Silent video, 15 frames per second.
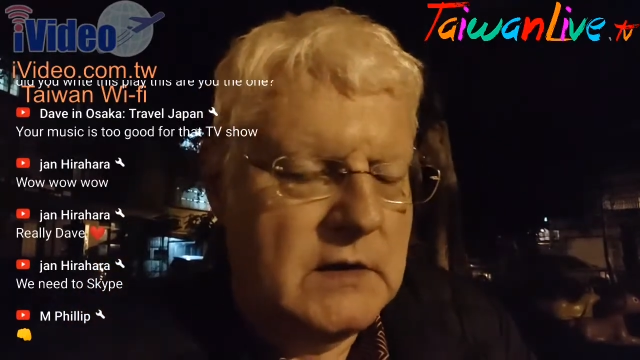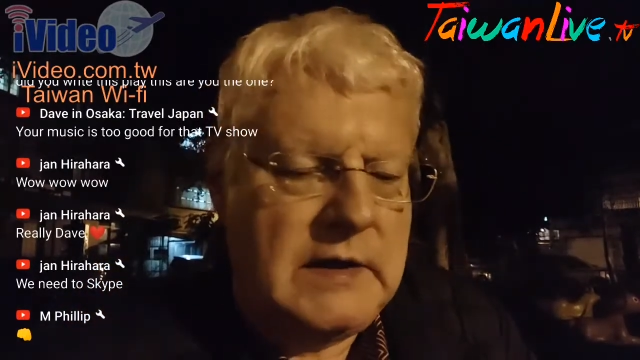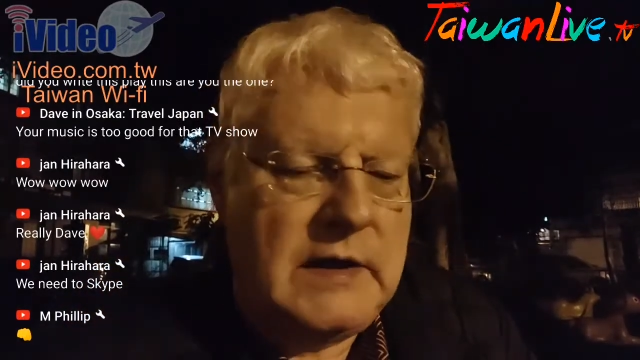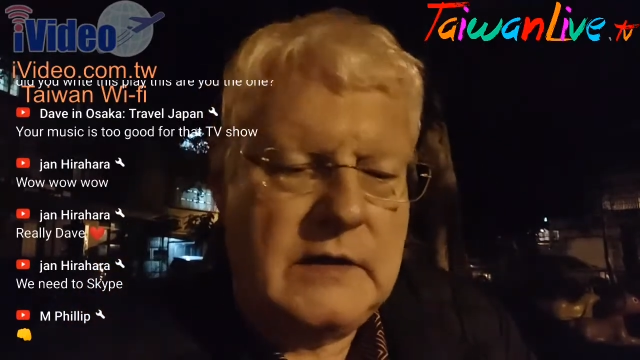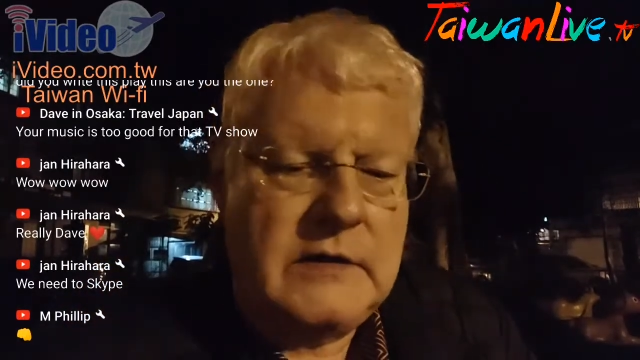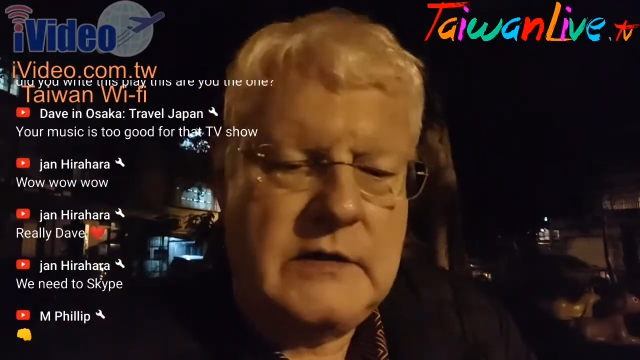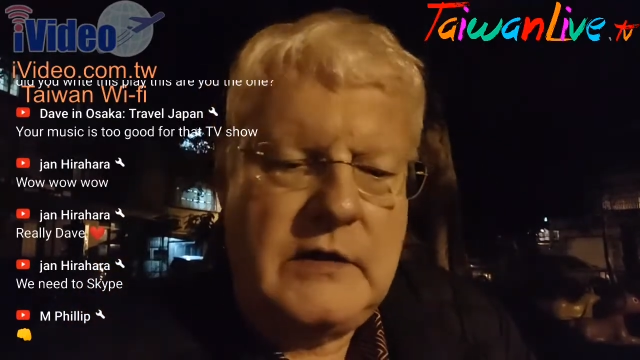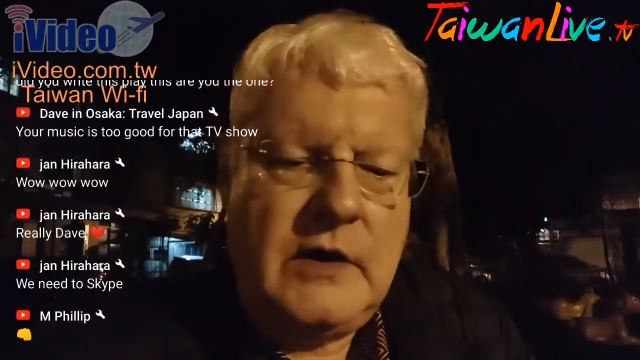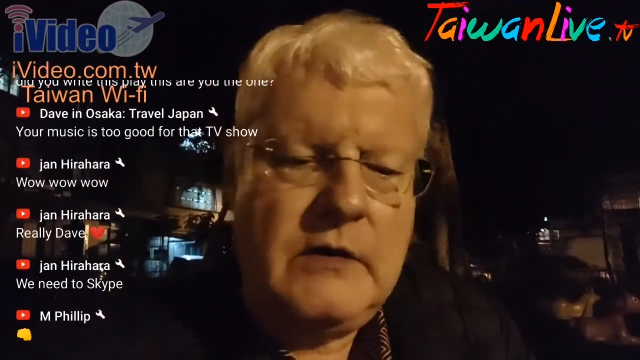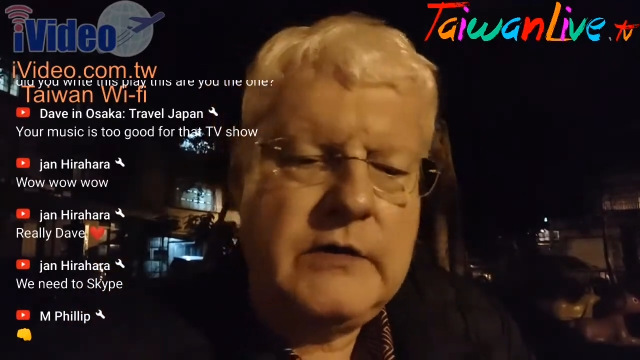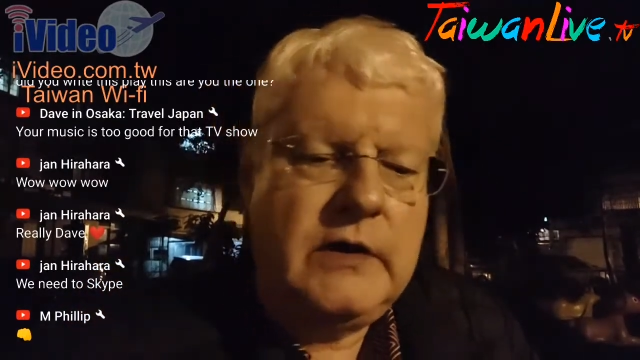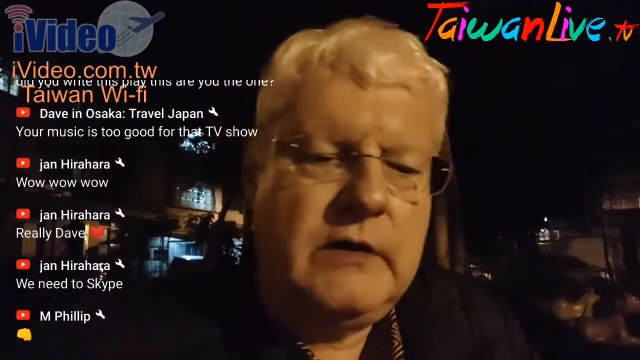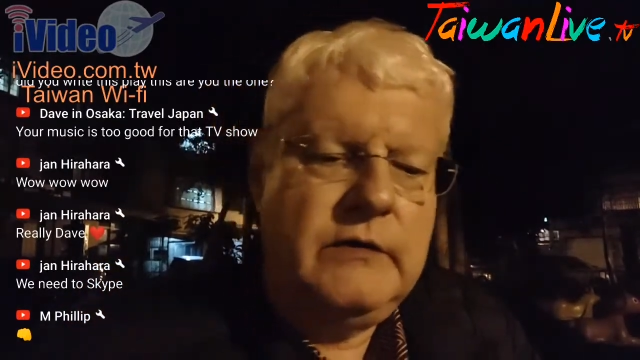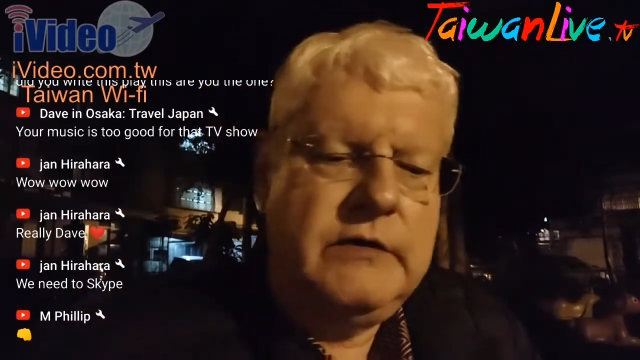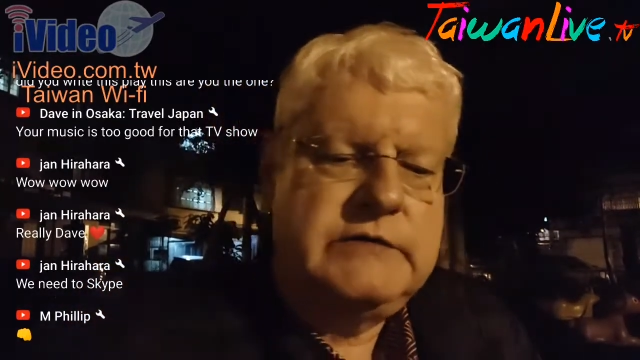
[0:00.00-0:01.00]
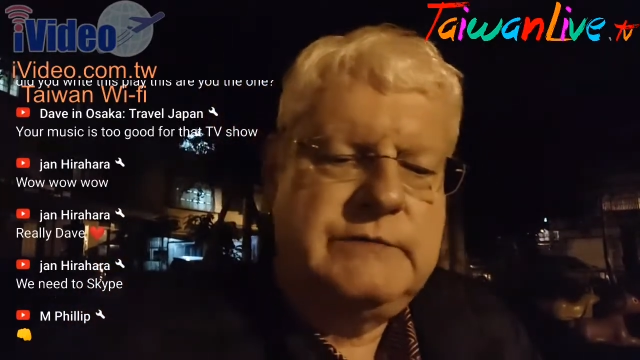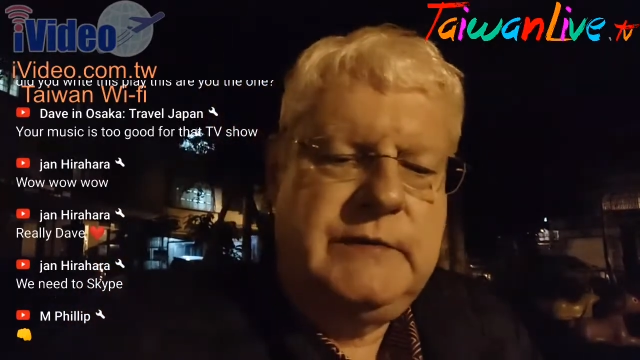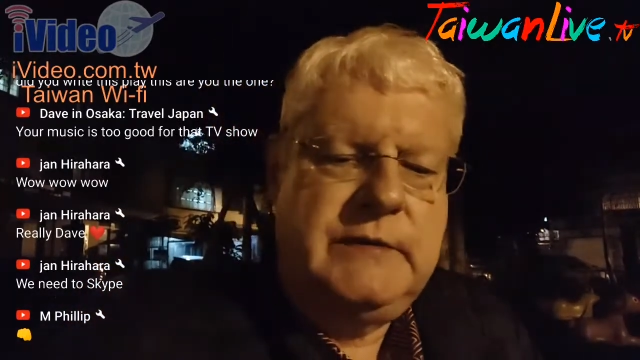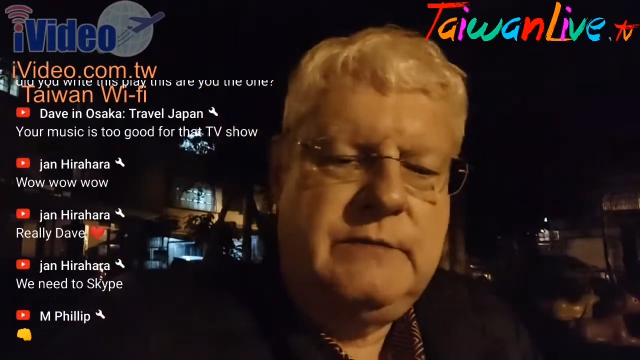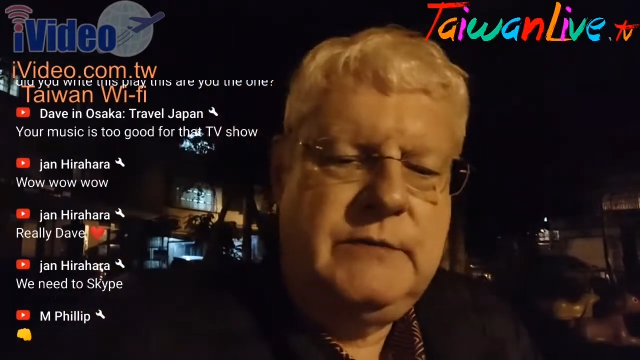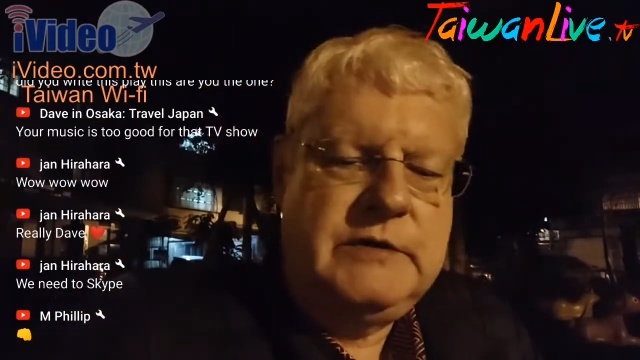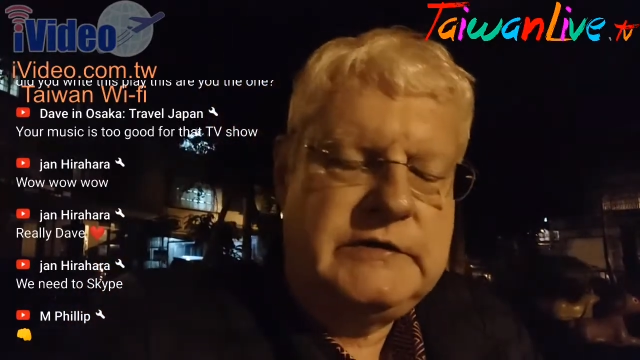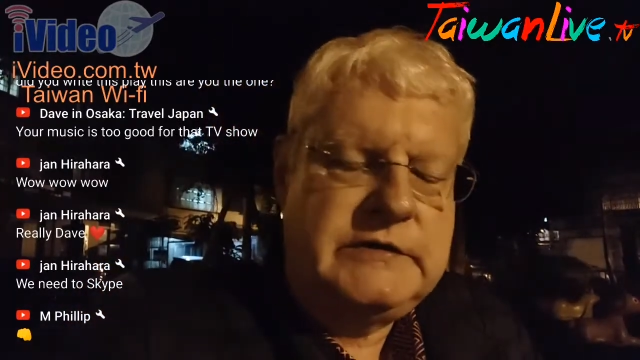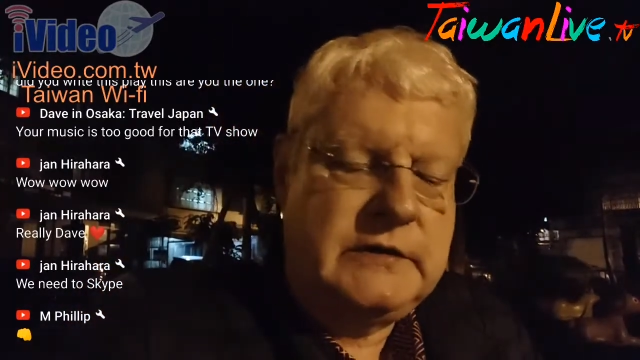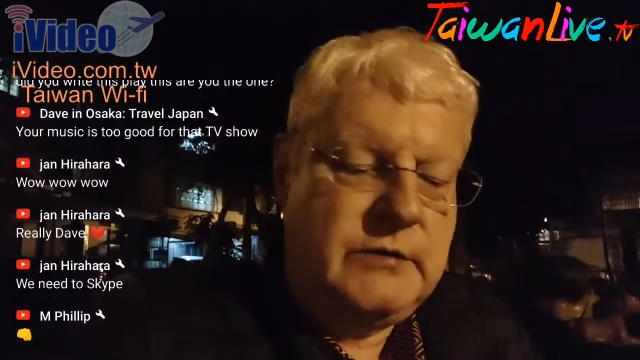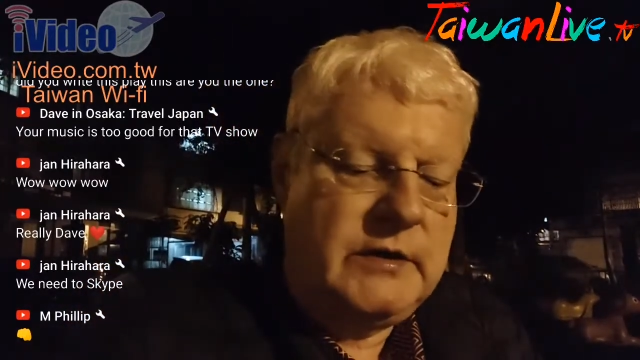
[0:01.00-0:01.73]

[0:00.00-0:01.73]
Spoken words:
Now, Coco has been missing.